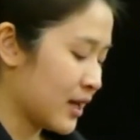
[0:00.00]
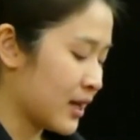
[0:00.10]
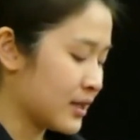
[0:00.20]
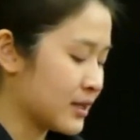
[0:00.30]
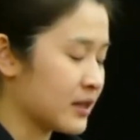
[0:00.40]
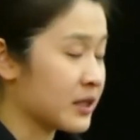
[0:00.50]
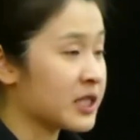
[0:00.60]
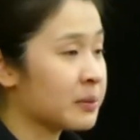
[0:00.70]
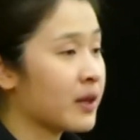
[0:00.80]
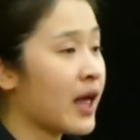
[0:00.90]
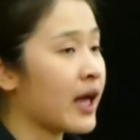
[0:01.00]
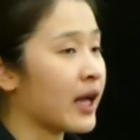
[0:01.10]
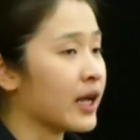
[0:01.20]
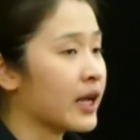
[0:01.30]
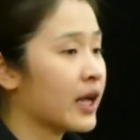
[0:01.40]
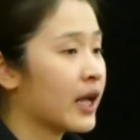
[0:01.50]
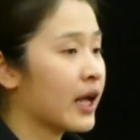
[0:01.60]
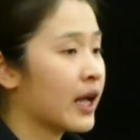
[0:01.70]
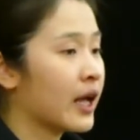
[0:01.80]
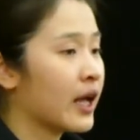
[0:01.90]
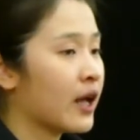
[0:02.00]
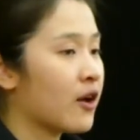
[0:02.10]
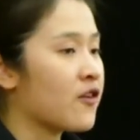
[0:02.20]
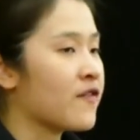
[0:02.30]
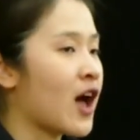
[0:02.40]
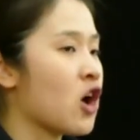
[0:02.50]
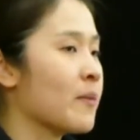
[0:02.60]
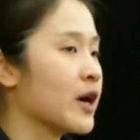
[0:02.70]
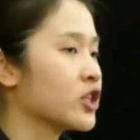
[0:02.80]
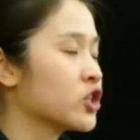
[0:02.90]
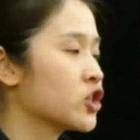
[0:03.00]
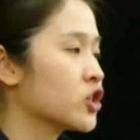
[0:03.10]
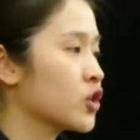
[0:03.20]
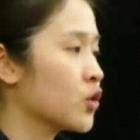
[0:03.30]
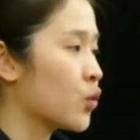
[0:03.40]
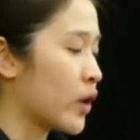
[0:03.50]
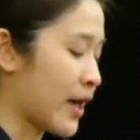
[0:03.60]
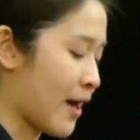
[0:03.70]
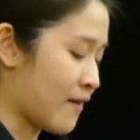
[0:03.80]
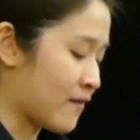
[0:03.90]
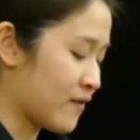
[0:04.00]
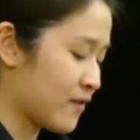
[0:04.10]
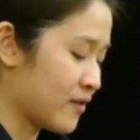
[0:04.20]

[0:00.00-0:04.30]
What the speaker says: is a display of how much we have.